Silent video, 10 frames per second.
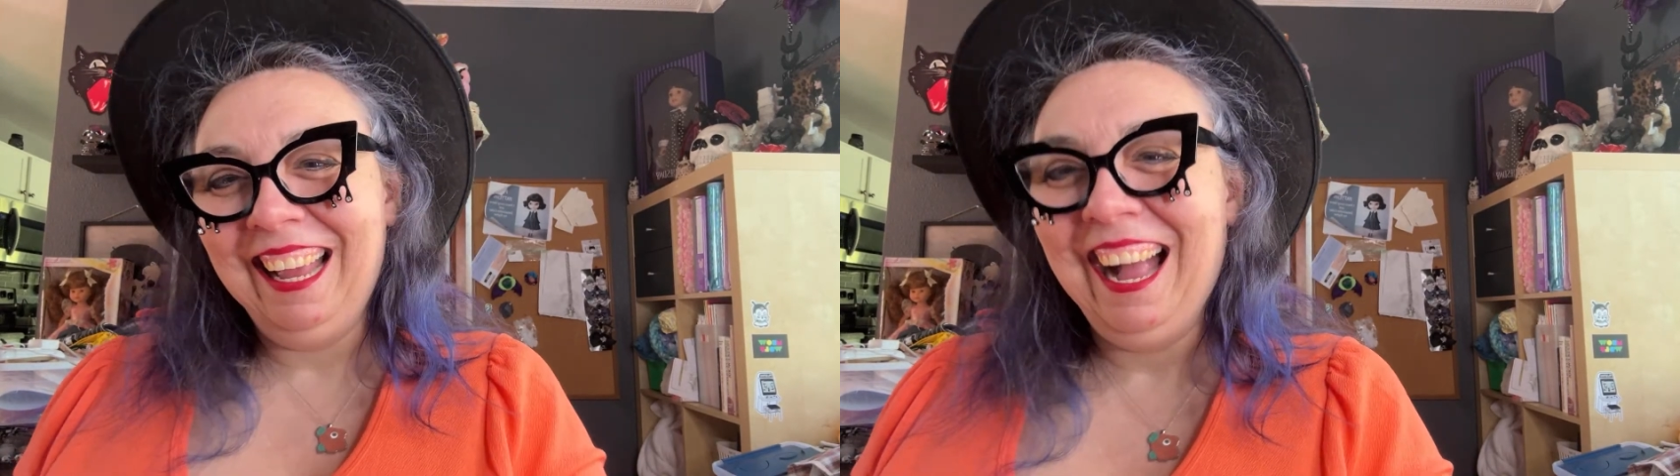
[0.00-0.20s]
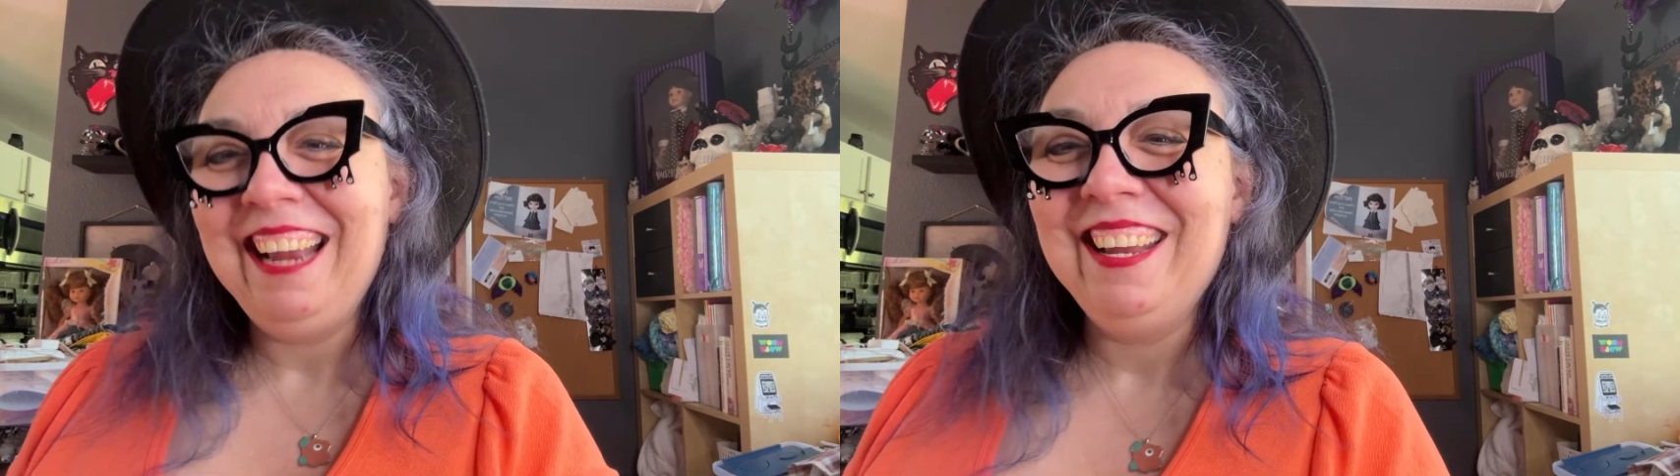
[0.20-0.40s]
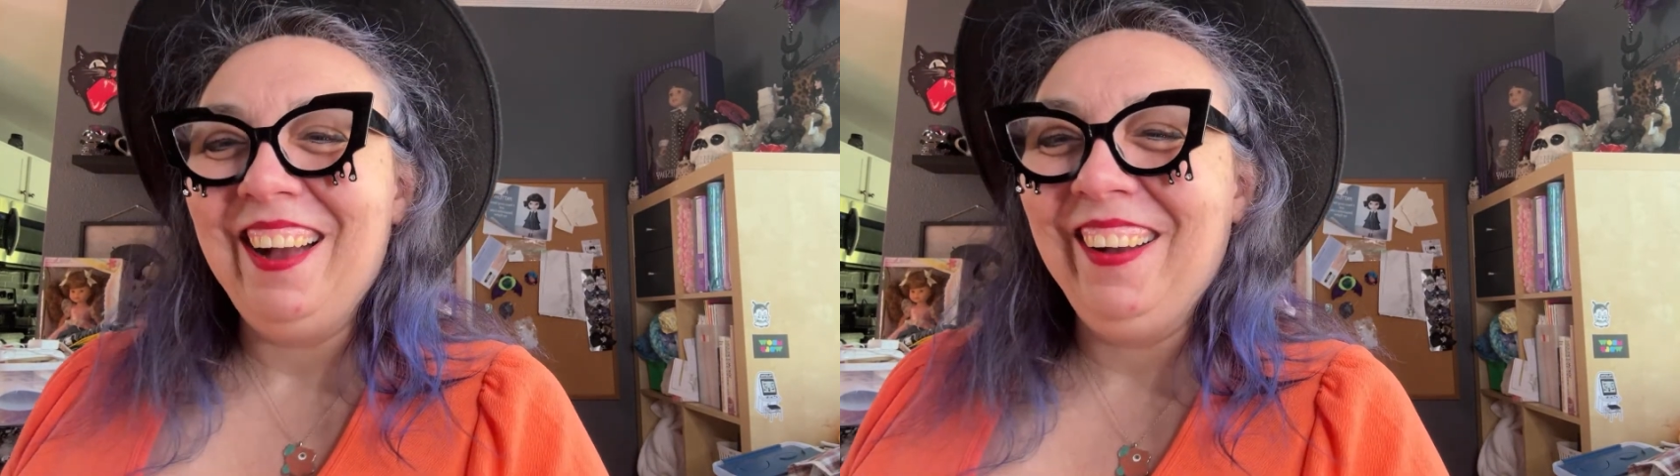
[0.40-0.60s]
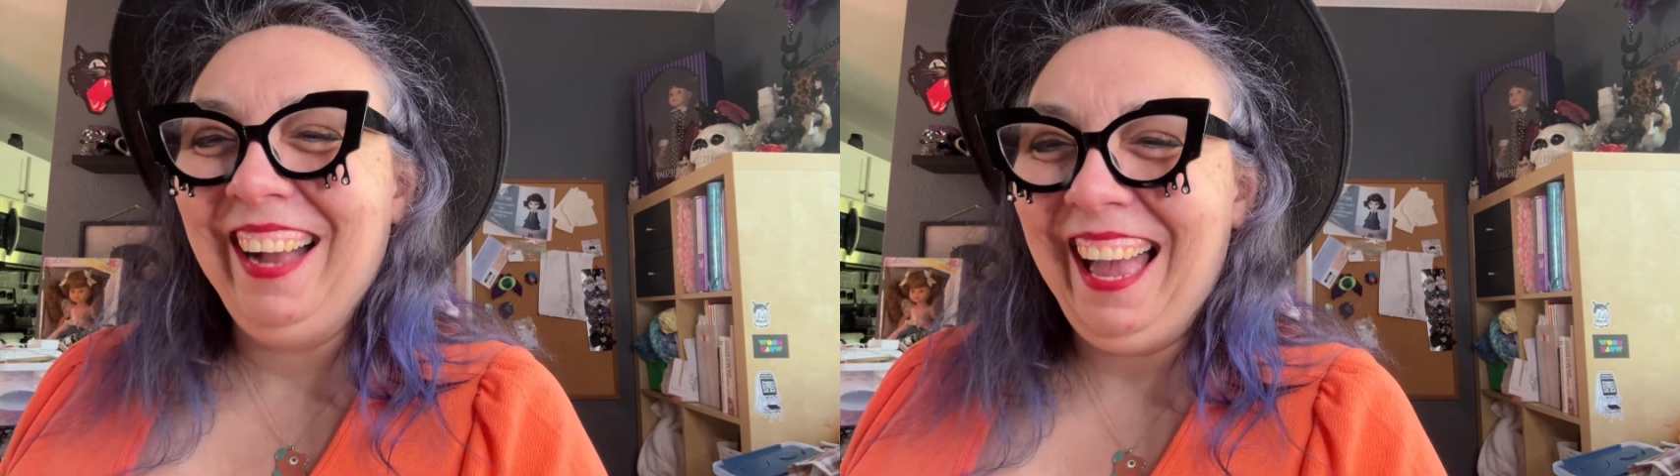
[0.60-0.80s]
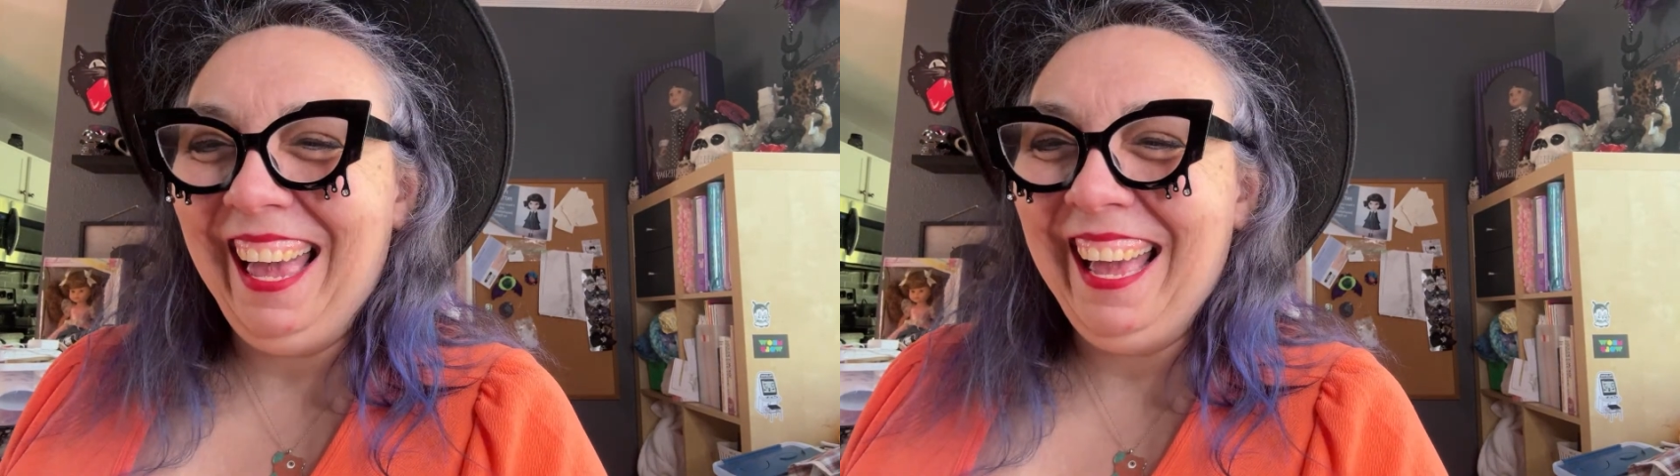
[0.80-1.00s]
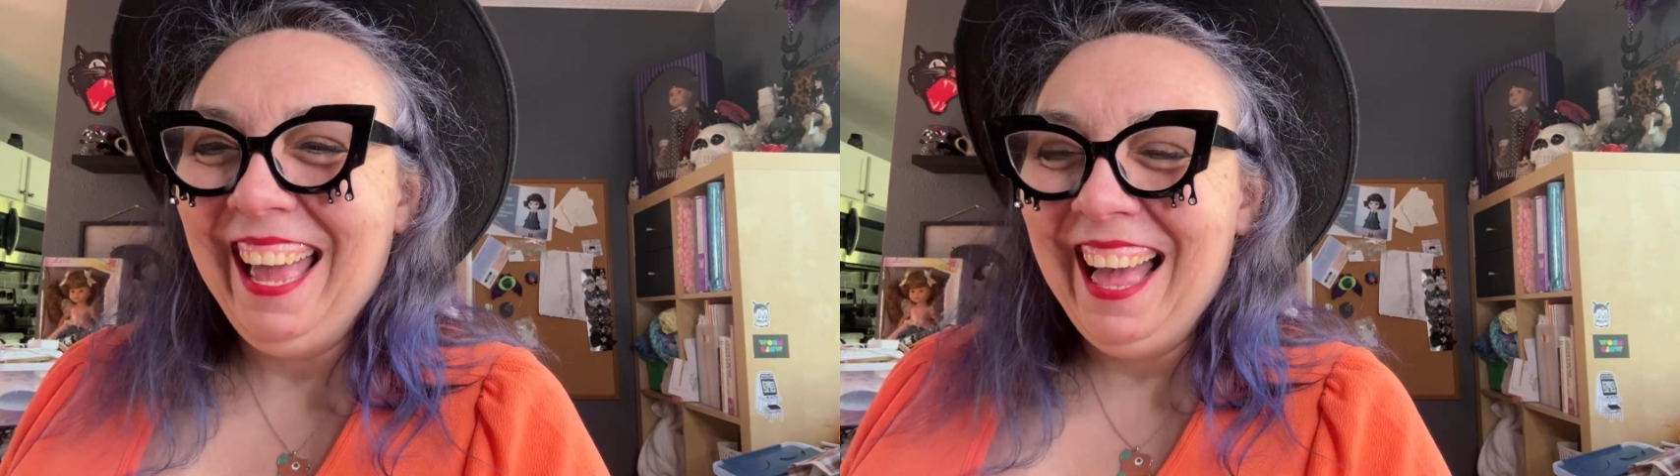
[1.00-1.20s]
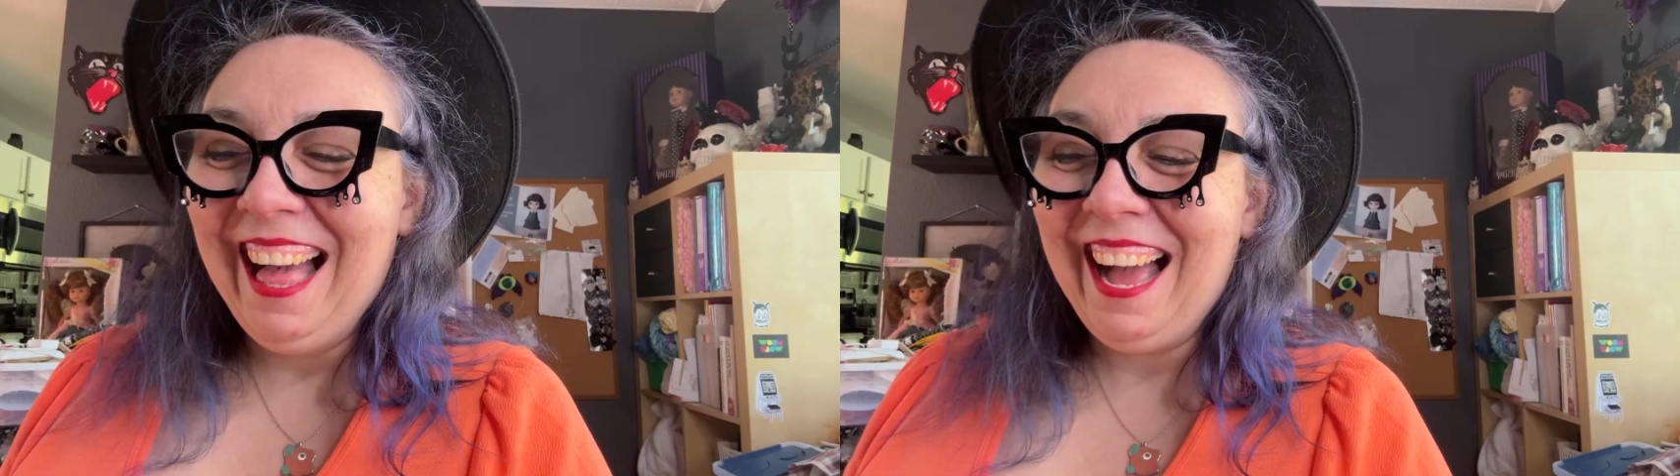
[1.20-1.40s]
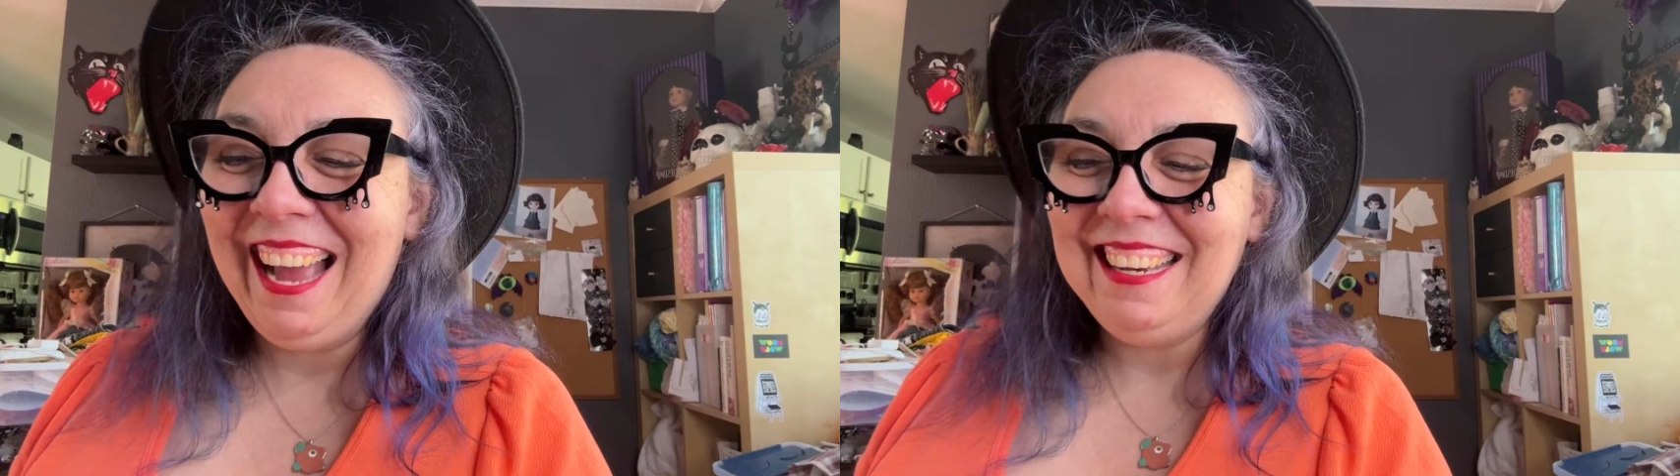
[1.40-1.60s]
I know.
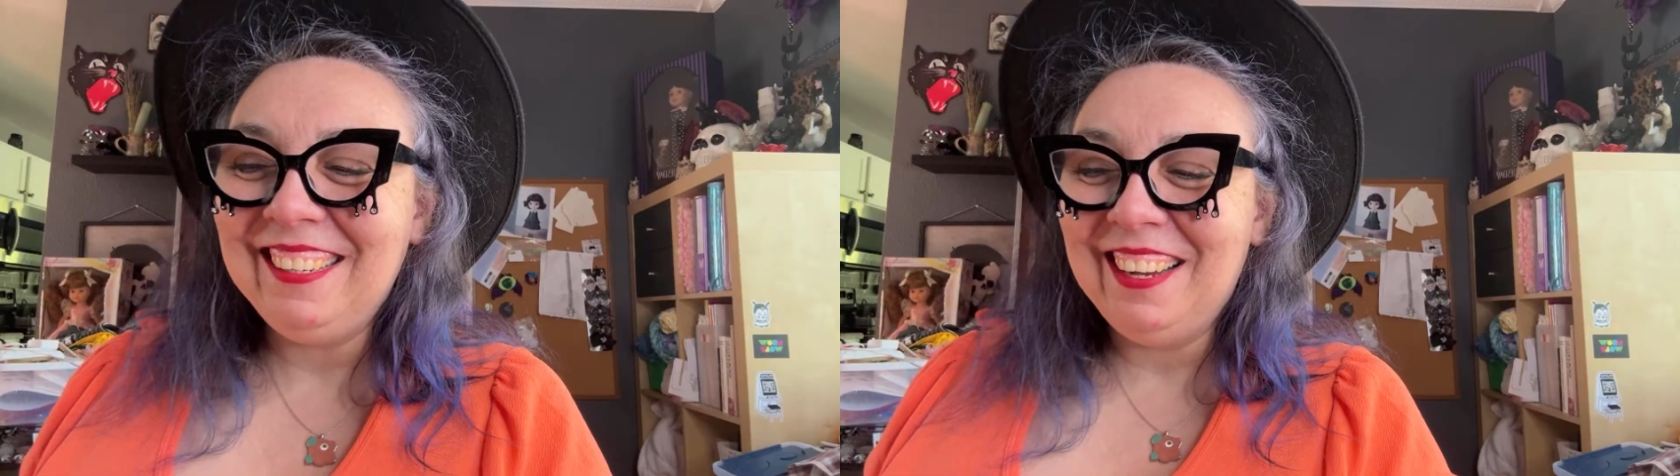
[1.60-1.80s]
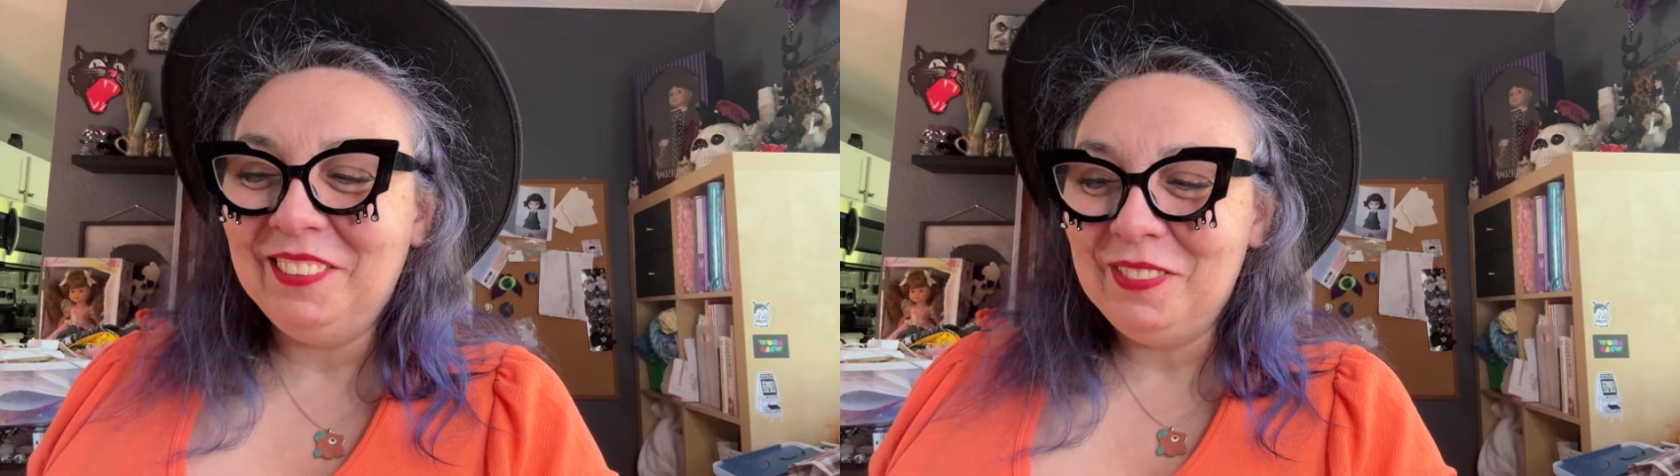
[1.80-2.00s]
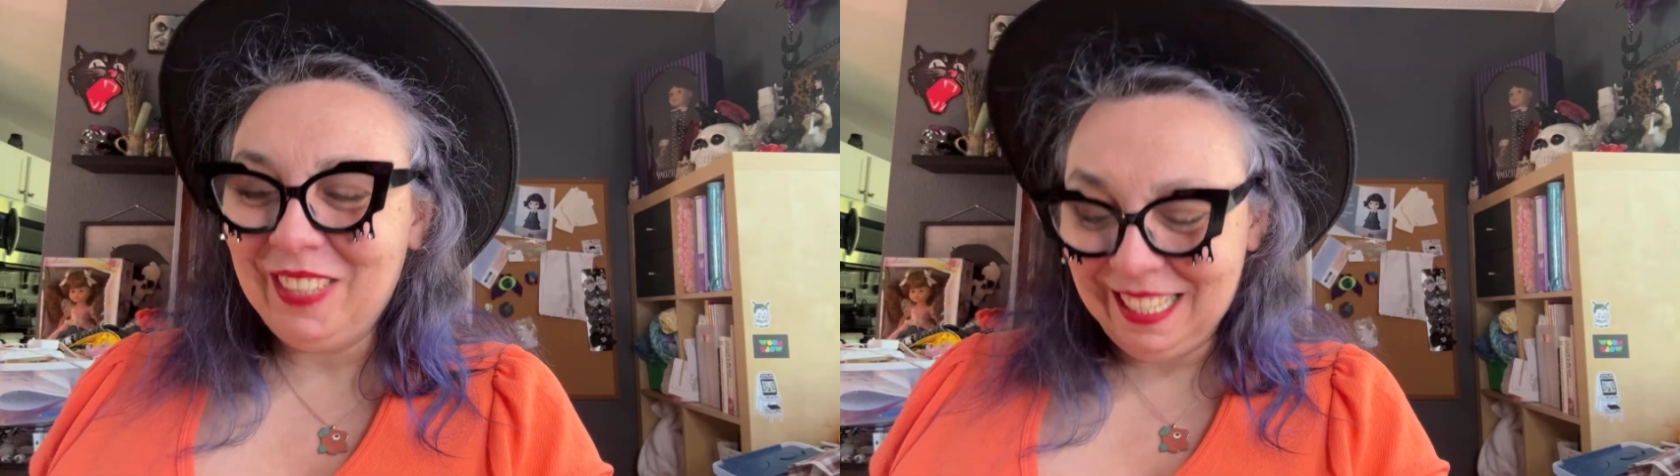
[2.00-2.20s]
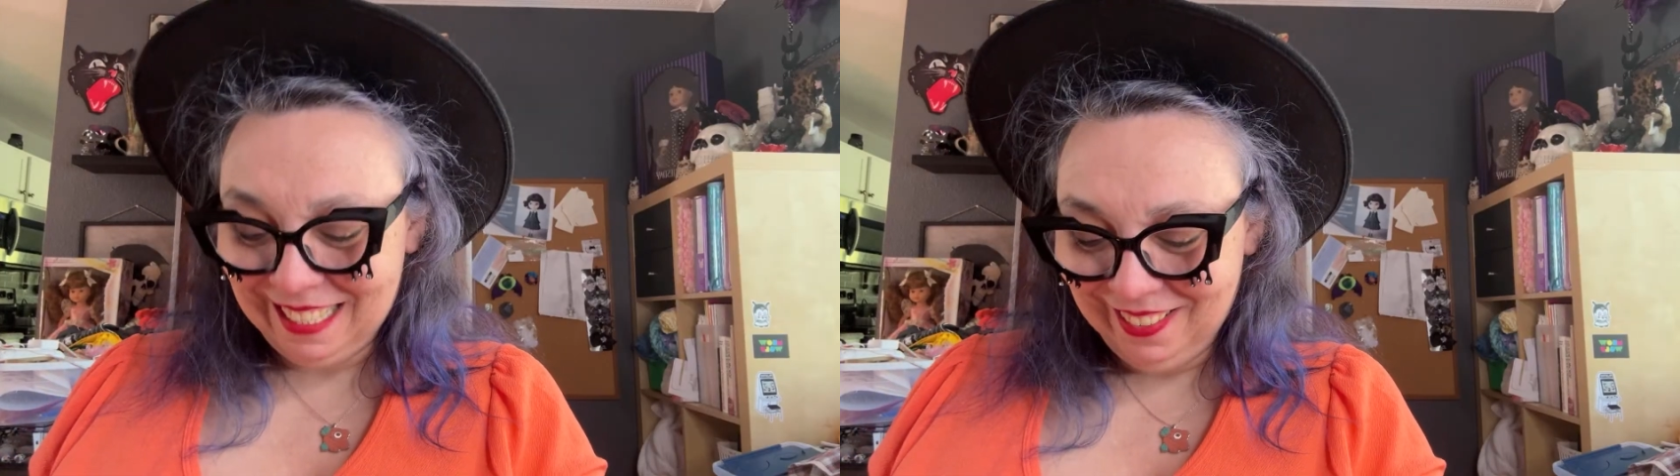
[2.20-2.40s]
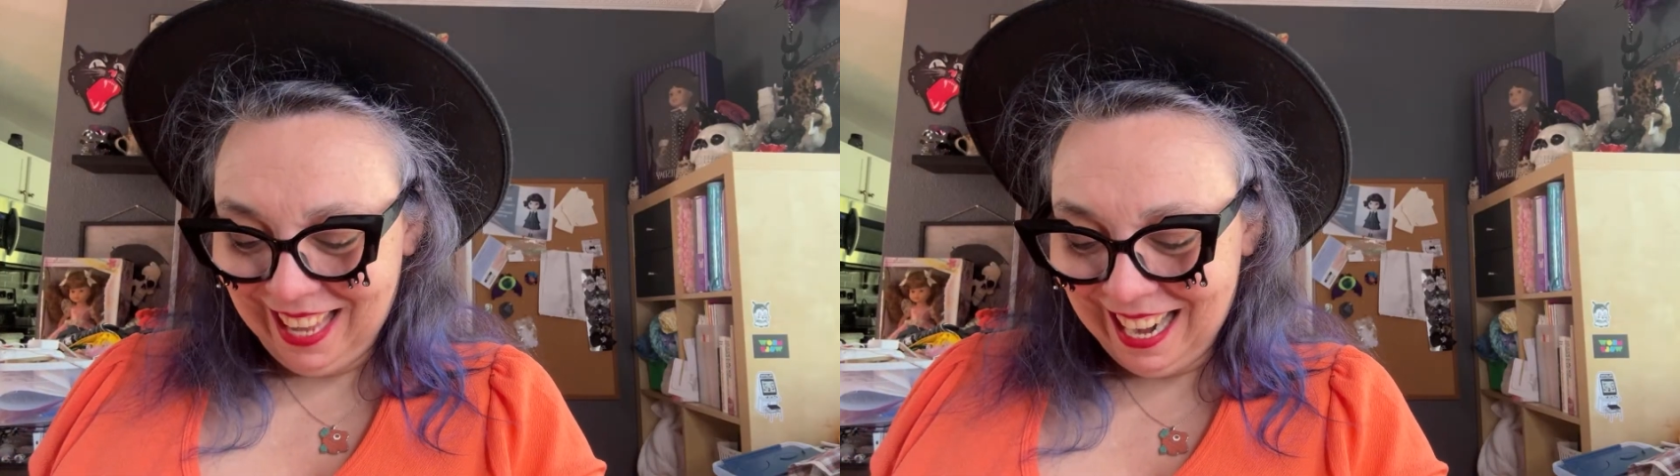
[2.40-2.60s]
I do have a picture of that.